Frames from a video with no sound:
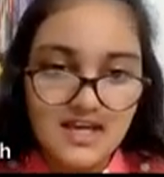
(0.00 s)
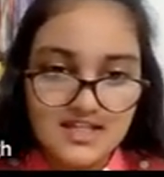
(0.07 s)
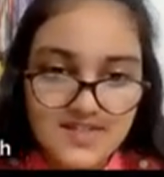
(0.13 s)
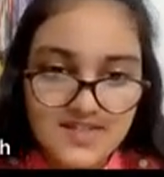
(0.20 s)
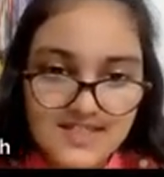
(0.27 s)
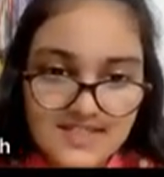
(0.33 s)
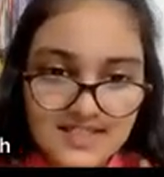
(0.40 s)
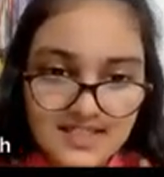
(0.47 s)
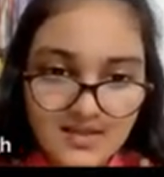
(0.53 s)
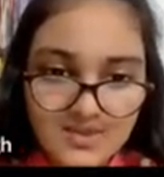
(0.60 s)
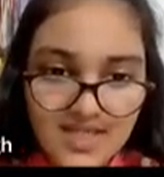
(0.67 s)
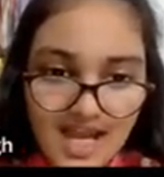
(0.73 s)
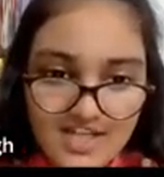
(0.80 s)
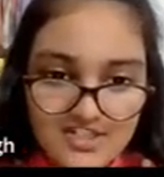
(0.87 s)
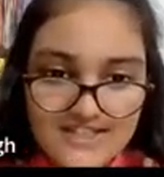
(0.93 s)
As you can see now,
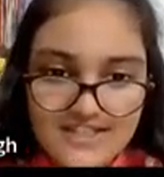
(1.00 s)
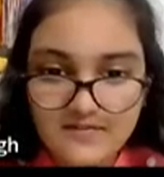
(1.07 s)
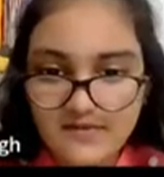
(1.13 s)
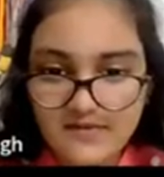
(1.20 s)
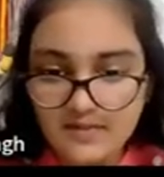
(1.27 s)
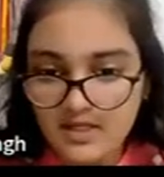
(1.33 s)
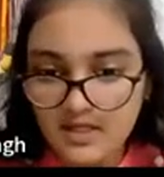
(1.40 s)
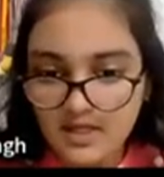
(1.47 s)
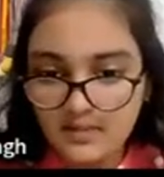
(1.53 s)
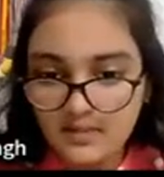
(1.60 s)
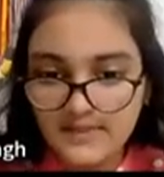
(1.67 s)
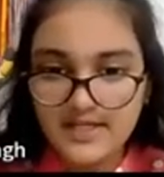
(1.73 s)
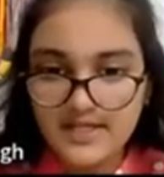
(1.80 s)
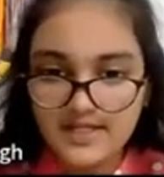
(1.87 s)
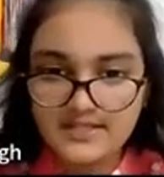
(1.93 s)
dashes have
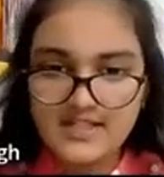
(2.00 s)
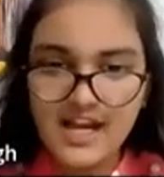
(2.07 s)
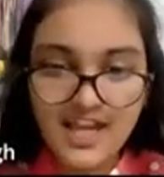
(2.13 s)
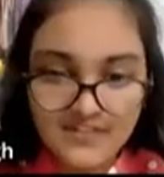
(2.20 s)
appeared here.